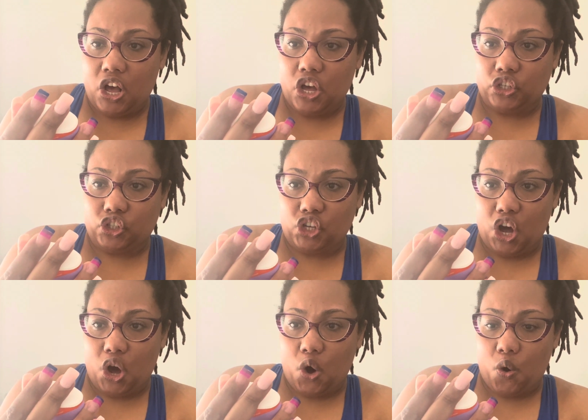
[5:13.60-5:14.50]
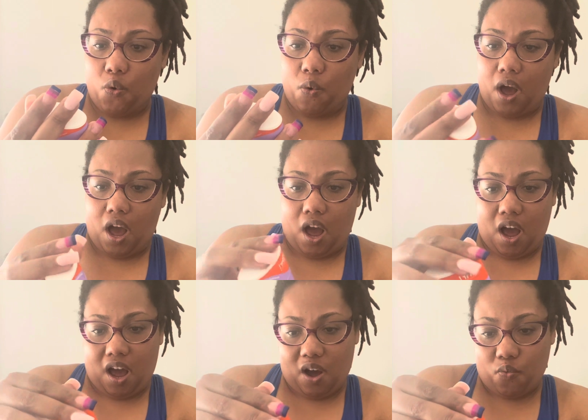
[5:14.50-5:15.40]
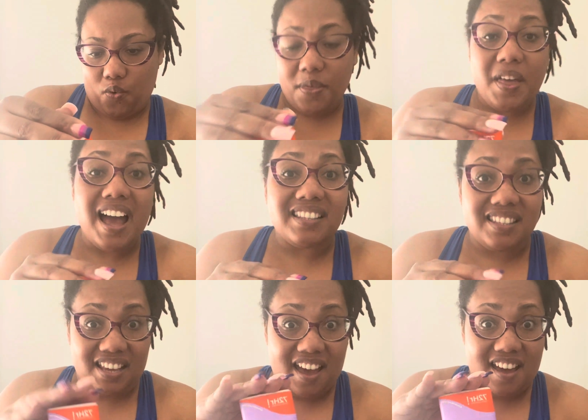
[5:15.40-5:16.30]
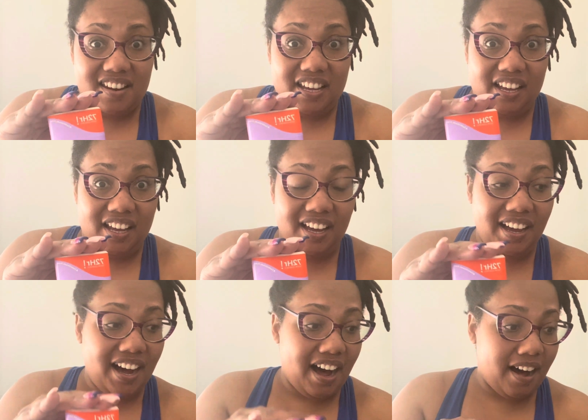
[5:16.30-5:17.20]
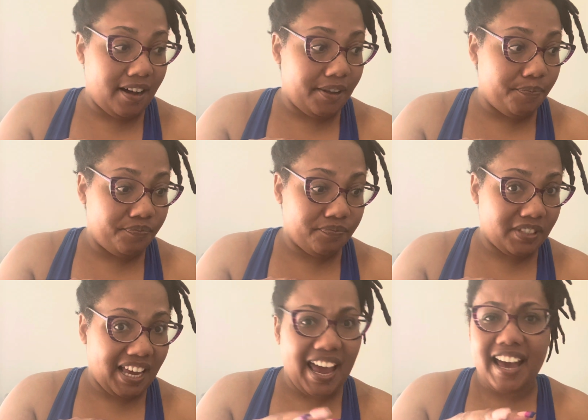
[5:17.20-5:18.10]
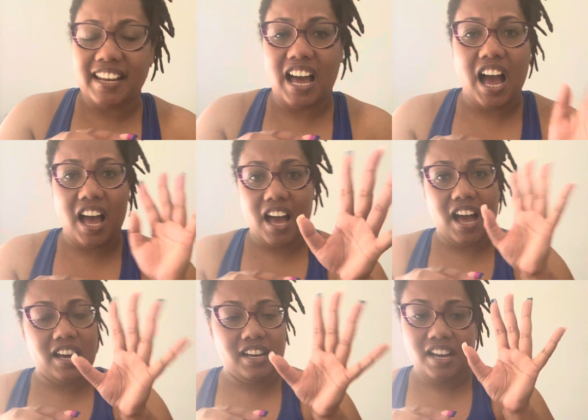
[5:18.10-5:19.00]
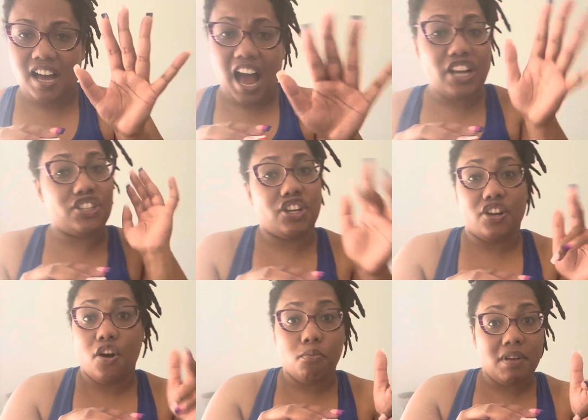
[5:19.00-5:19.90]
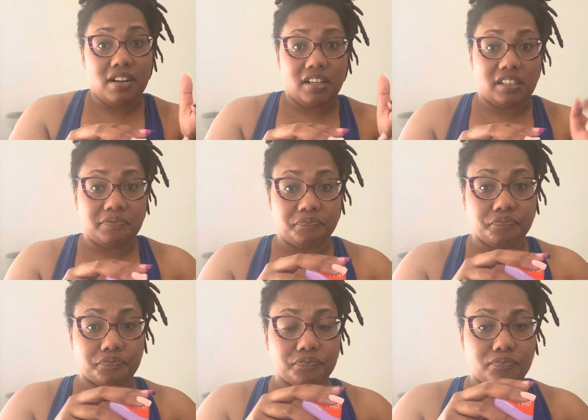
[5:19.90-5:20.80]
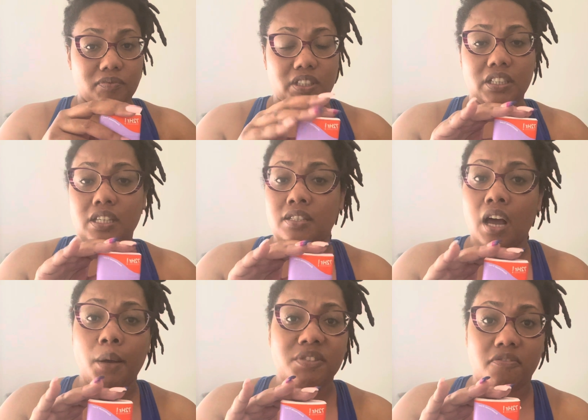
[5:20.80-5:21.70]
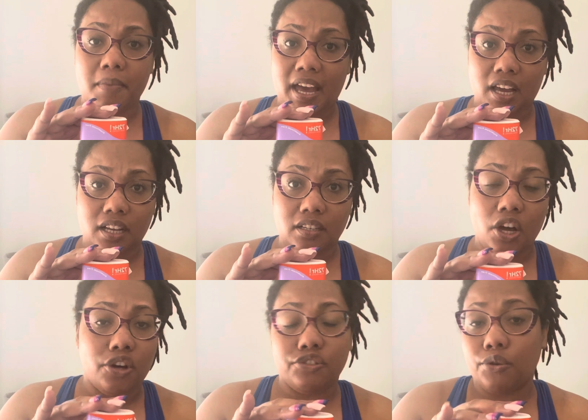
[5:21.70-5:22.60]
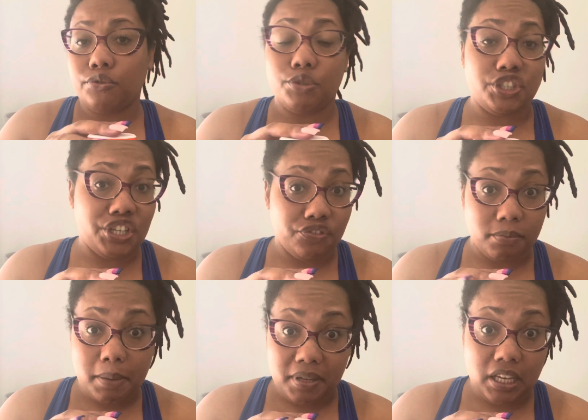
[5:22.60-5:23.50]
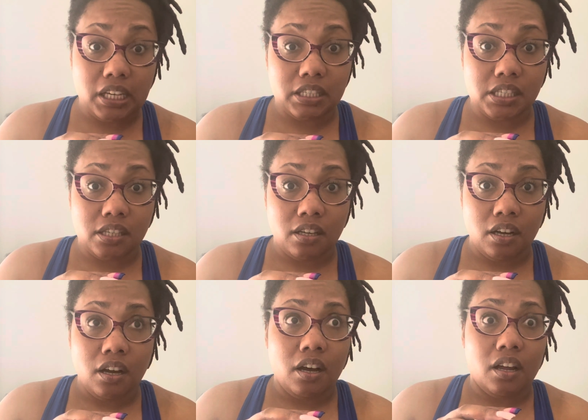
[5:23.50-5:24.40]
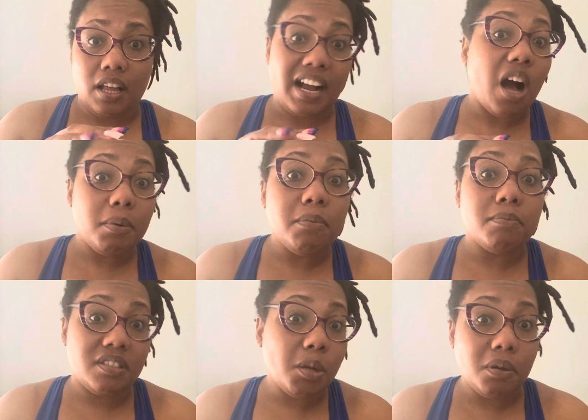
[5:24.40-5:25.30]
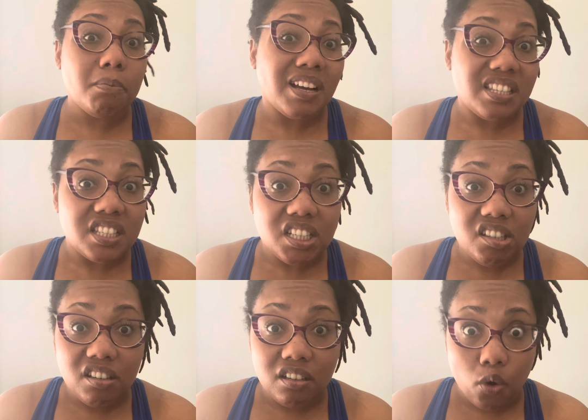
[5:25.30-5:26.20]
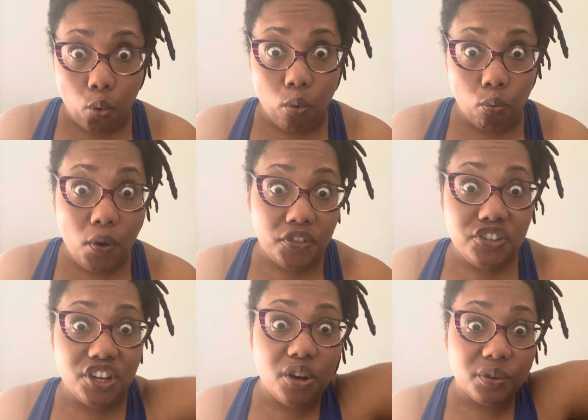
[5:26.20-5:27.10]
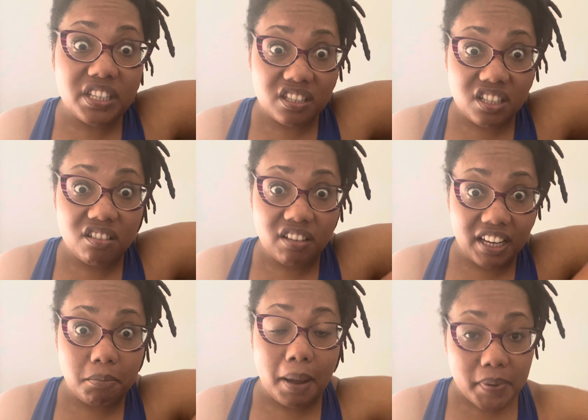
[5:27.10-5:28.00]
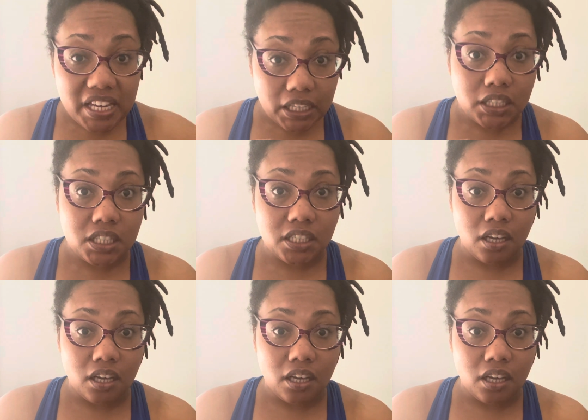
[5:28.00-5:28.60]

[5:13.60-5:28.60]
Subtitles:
So with that said, and I should have known better, because Tom's of Maine don't do shit for my pits. Like, I'll still be musty with the deodorant still in my pits.